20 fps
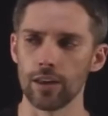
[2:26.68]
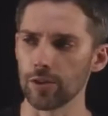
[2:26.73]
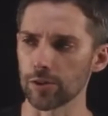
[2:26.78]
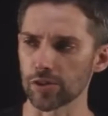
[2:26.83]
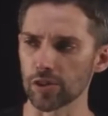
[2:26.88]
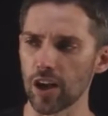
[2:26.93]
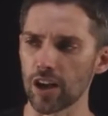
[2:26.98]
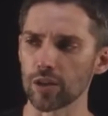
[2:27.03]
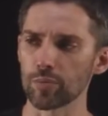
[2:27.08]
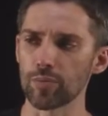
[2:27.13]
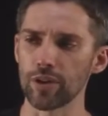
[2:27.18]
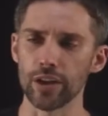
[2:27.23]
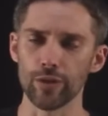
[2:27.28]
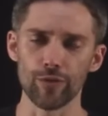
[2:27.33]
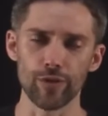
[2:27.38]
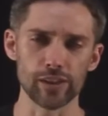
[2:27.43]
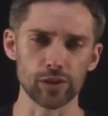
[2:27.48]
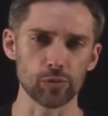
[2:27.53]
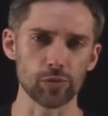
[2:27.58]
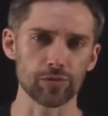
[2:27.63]
There's a lot of
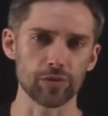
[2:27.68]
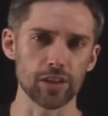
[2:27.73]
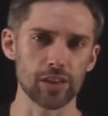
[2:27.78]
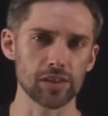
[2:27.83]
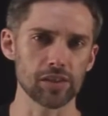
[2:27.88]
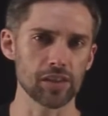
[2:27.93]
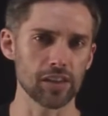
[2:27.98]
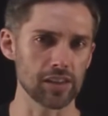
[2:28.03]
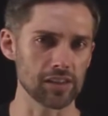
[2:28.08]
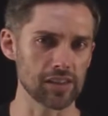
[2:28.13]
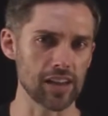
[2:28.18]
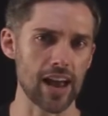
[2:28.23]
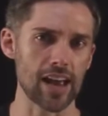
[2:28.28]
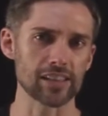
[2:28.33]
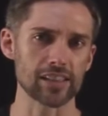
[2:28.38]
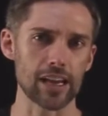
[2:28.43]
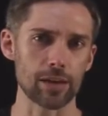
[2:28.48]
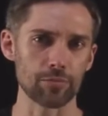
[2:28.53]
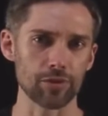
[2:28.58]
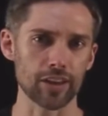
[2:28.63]
benefits with this in a
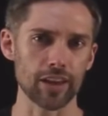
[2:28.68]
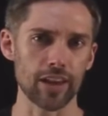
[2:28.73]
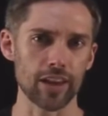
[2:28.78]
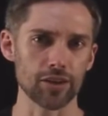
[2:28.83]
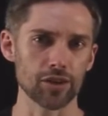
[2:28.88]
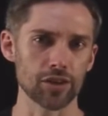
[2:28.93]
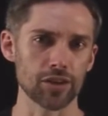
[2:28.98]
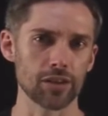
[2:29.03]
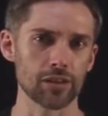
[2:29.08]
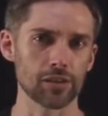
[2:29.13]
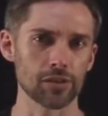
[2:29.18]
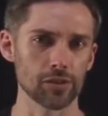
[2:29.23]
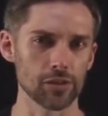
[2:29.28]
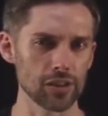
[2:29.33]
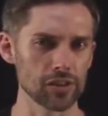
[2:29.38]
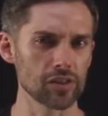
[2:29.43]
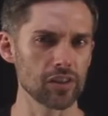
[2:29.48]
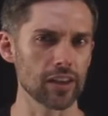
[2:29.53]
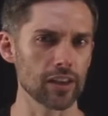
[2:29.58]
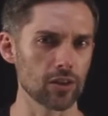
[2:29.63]
SaaS application, so
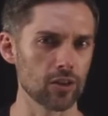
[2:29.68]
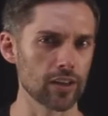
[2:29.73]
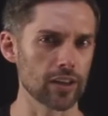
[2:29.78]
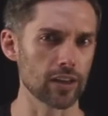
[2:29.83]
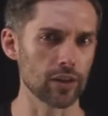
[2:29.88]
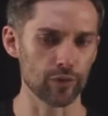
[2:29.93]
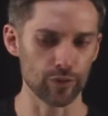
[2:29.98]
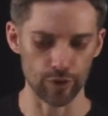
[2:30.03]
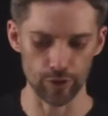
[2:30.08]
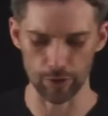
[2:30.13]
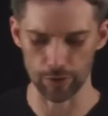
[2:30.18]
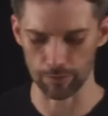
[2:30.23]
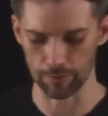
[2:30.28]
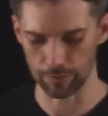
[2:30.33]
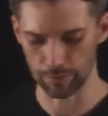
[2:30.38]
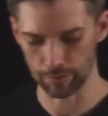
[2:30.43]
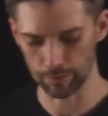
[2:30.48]
let's take a look at a few.